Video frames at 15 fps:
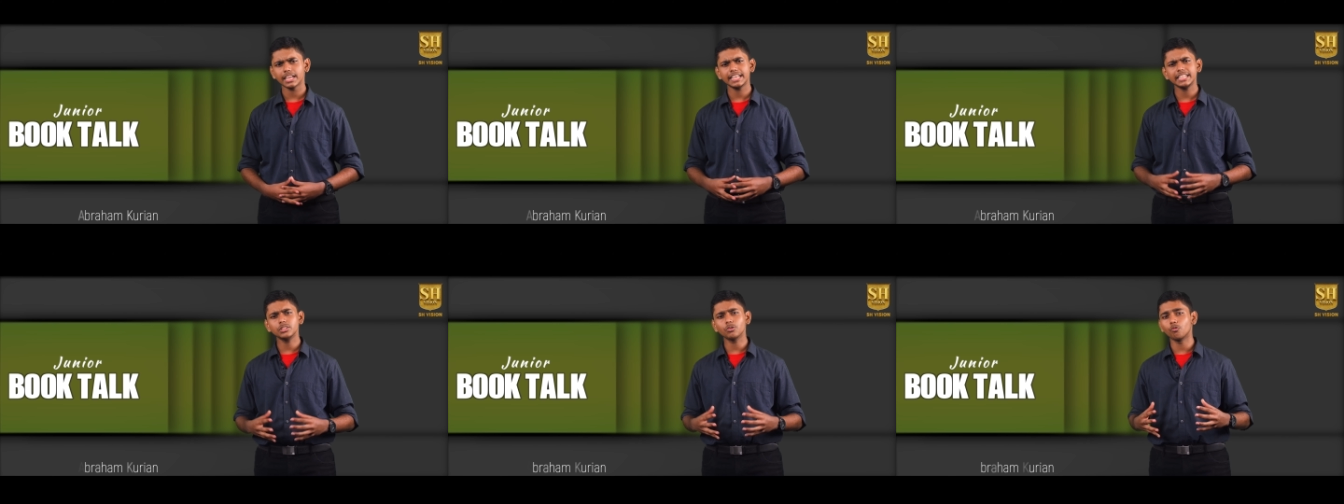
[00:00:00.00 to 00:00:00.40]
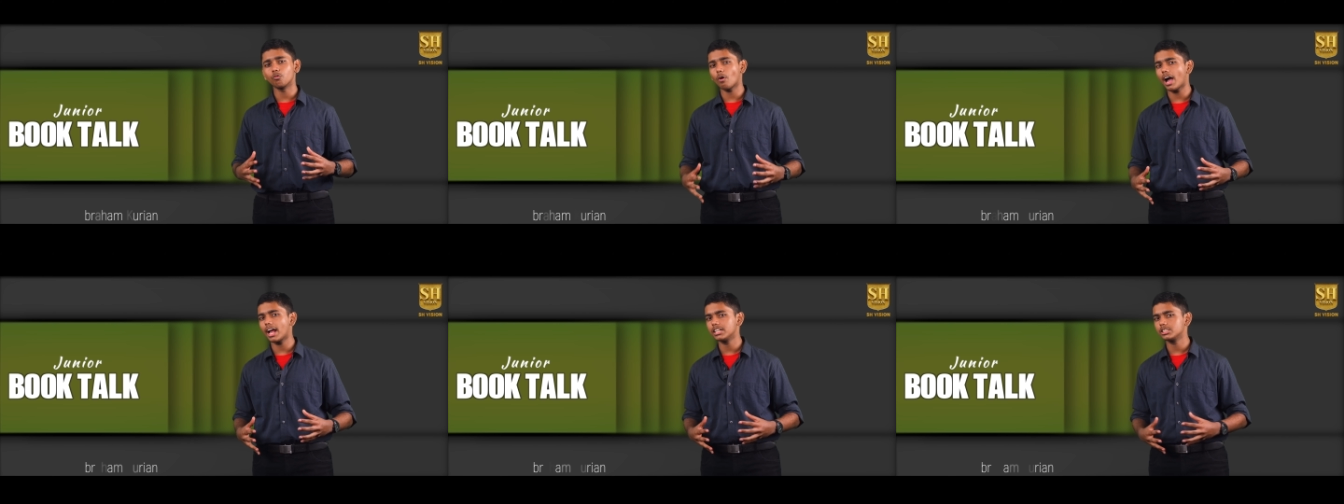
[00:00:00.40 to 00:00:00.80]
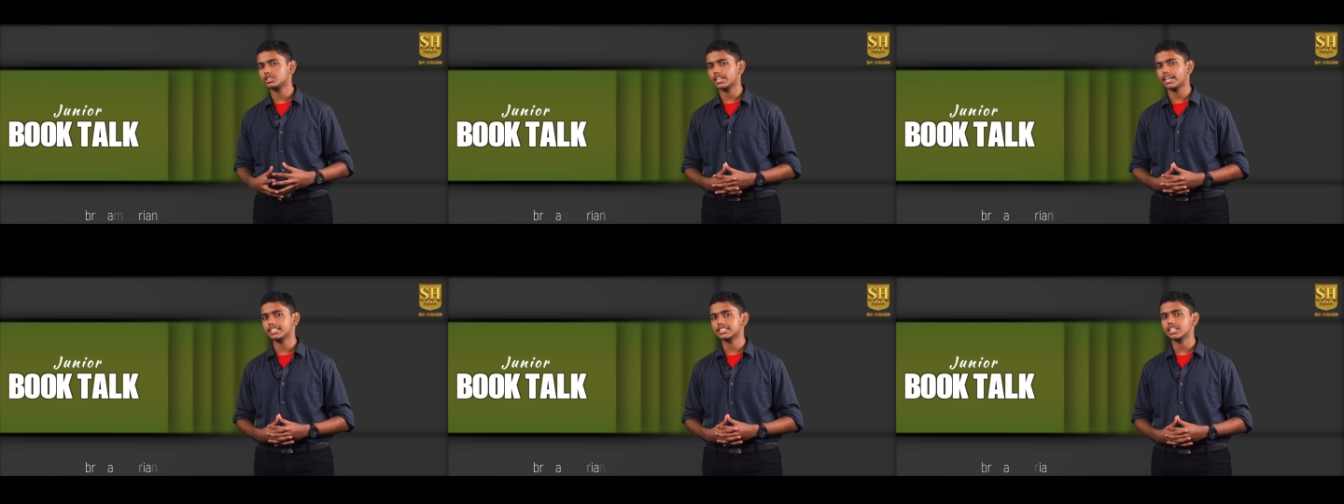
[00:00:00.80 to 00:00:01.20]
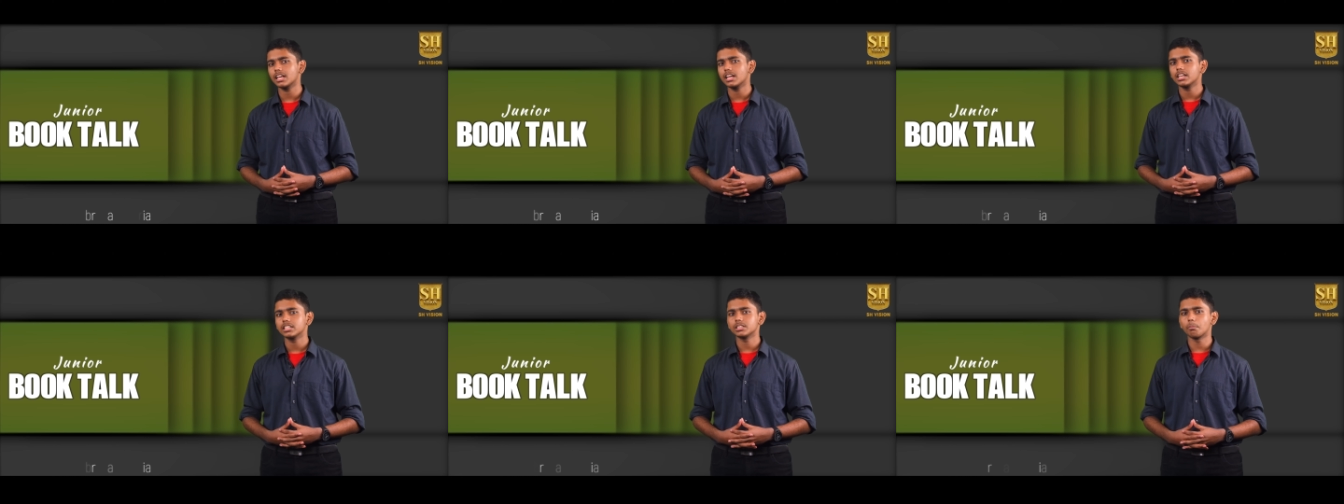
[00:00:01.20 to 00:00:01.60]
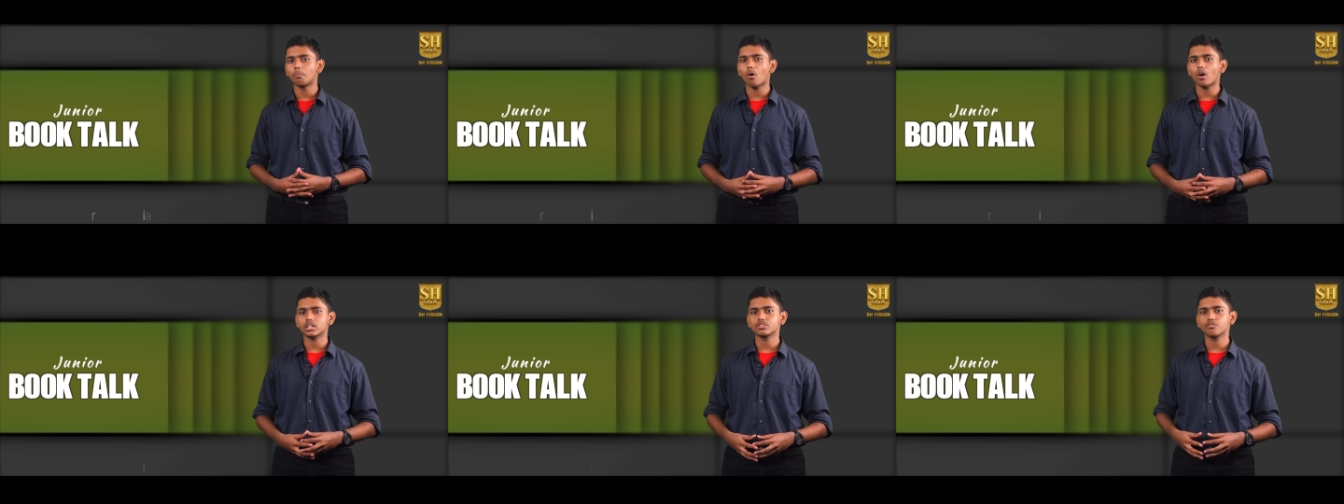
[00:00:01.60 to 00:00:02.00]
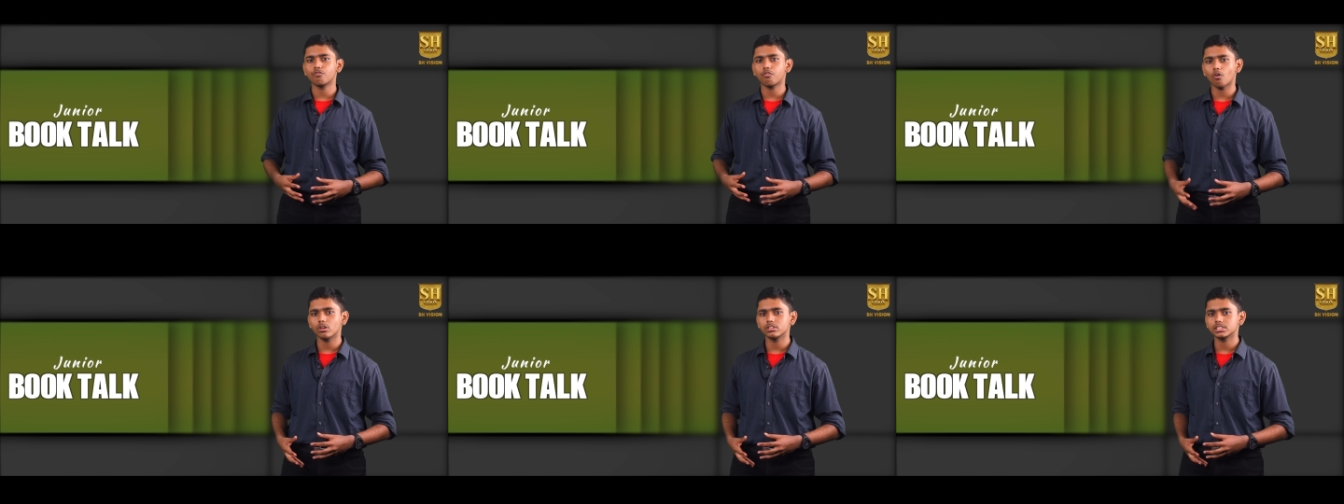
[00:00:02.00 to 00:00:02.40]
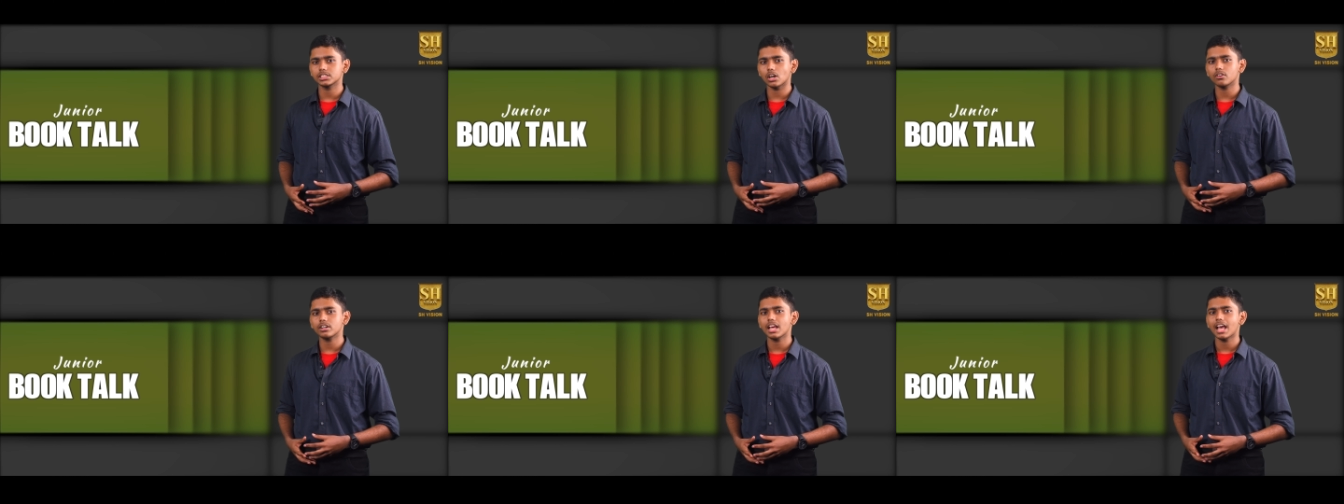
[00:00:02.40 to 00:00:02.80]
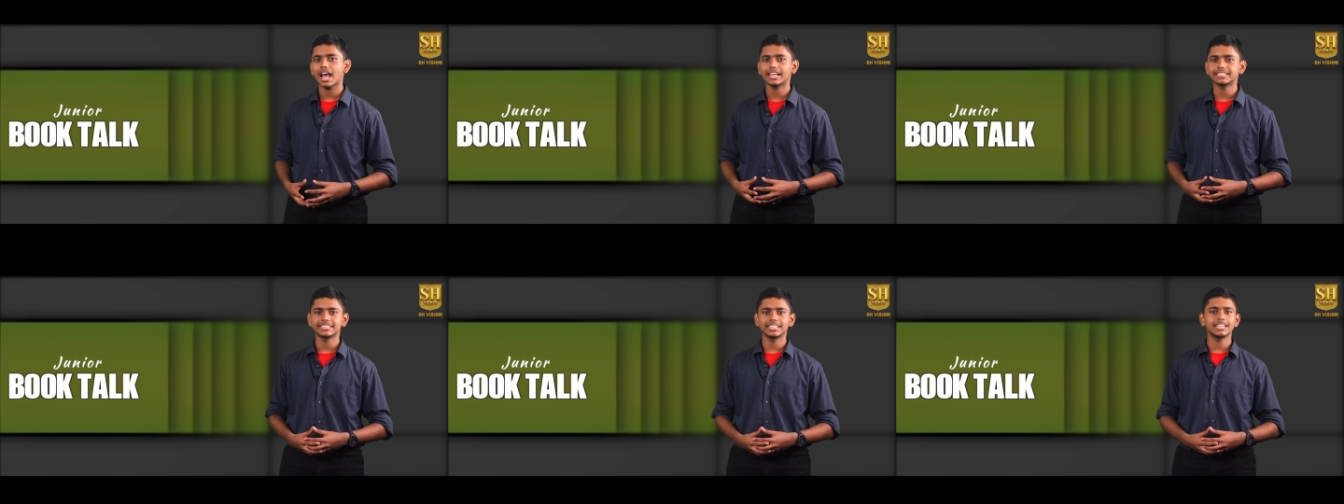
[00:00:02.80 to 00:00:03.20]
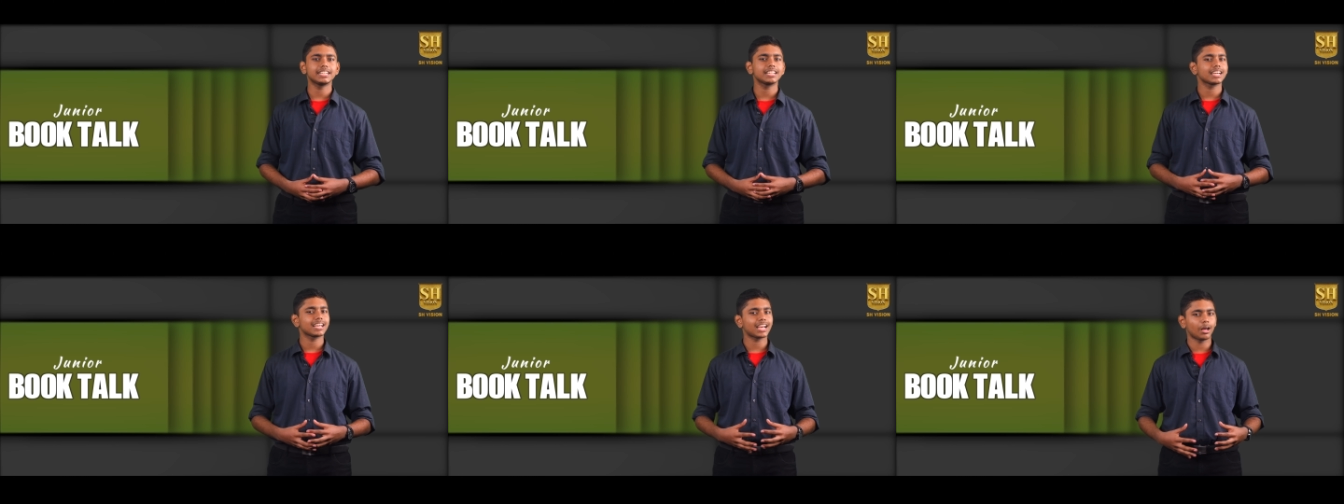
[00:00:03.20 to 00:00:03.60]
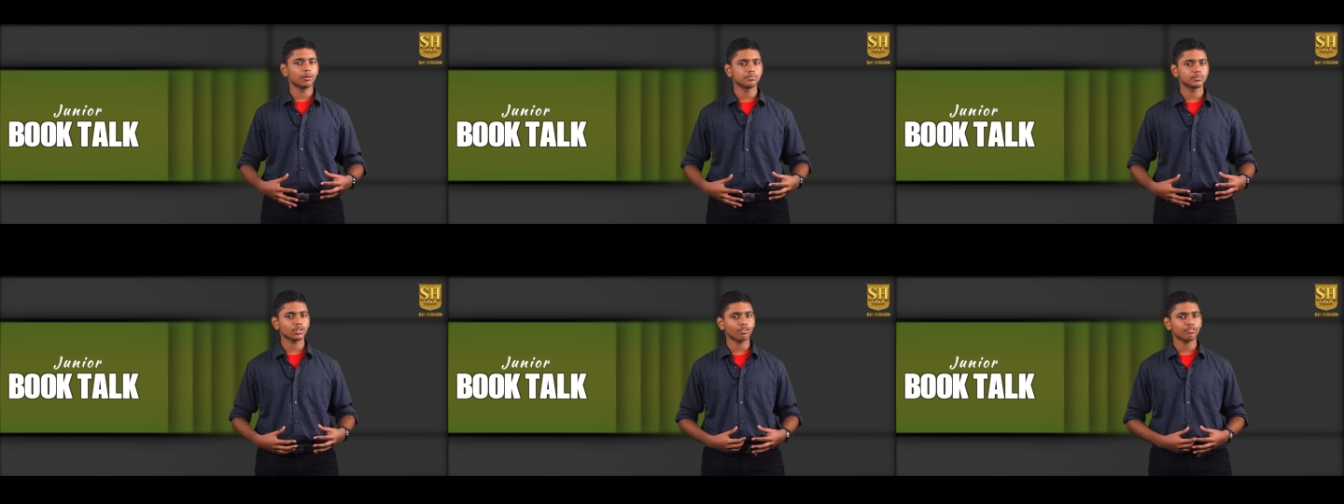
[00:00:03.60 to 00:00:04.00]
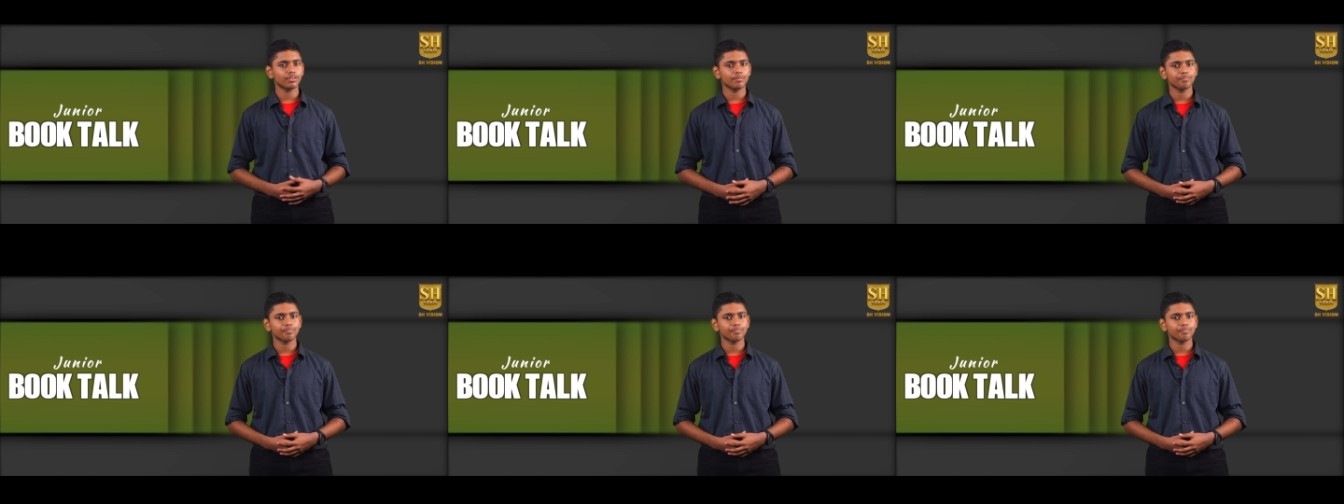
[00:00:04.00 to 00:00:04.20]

In the wild chase, the box falls out and the lid comes off